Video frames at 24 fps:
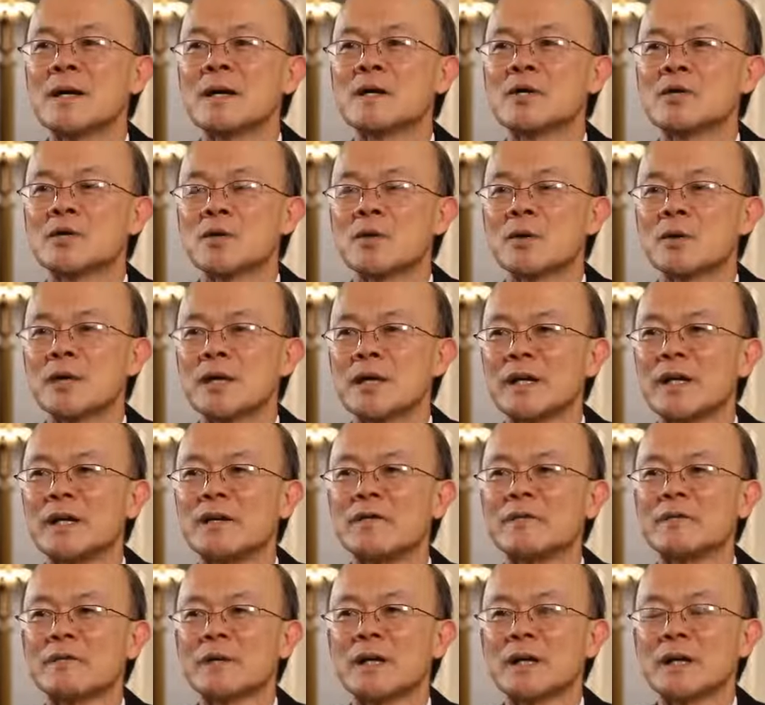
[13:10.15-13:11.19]
So
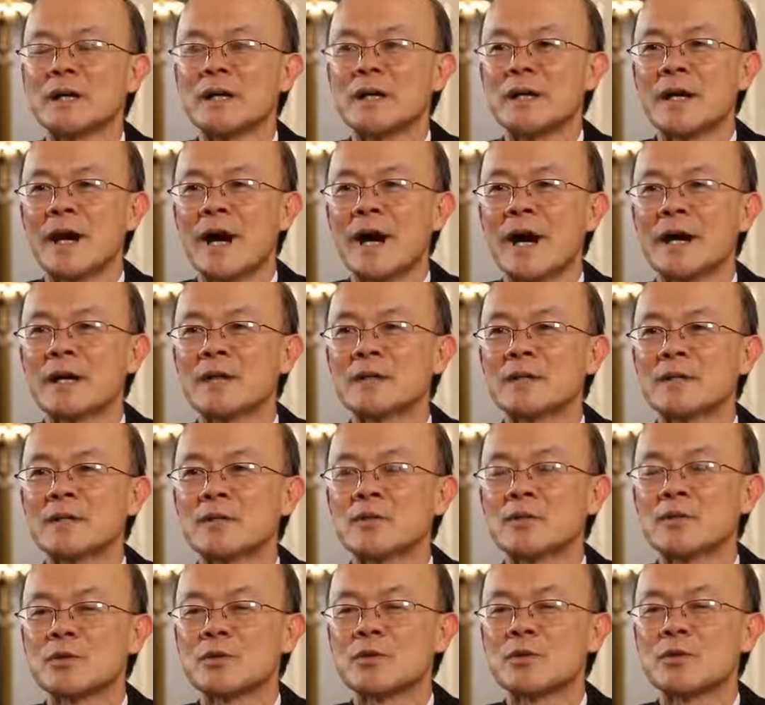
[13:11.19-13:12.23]
if the other
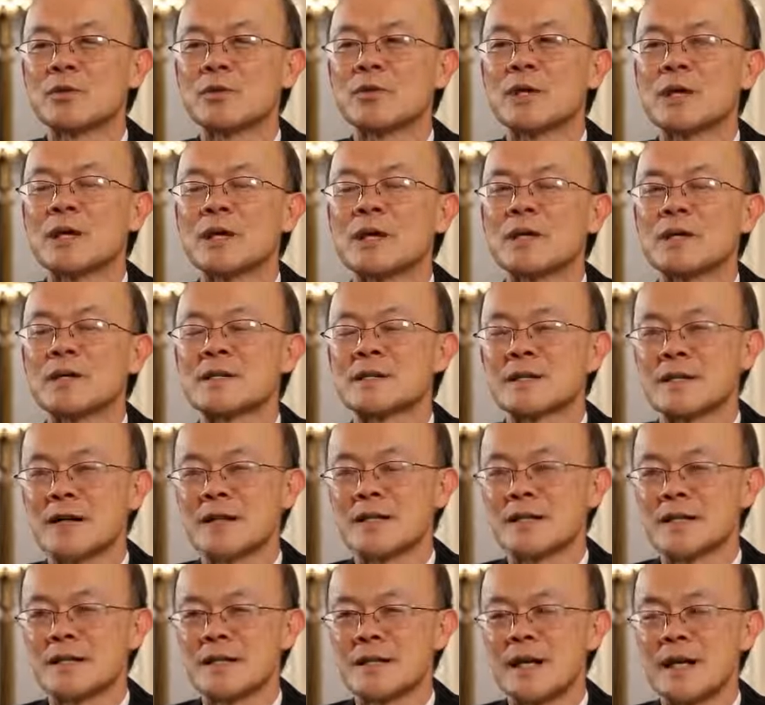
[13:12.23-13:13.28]
two,
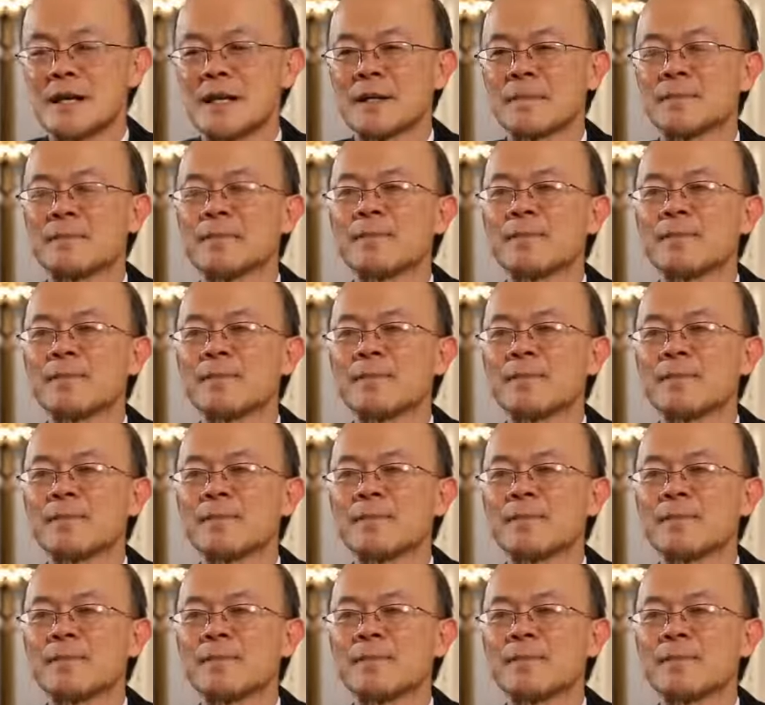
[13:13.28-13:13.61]
Sunset